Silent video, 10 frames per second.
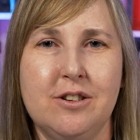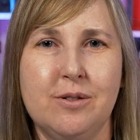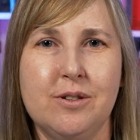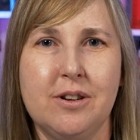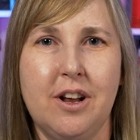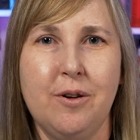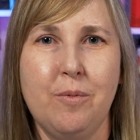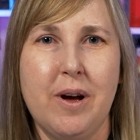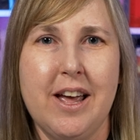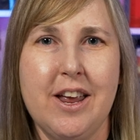There was another
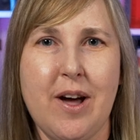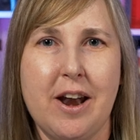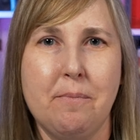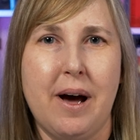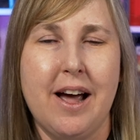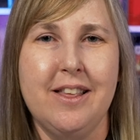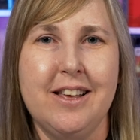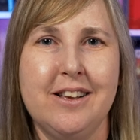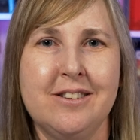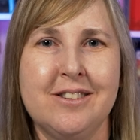way you had to buy
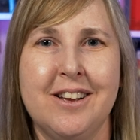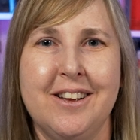these.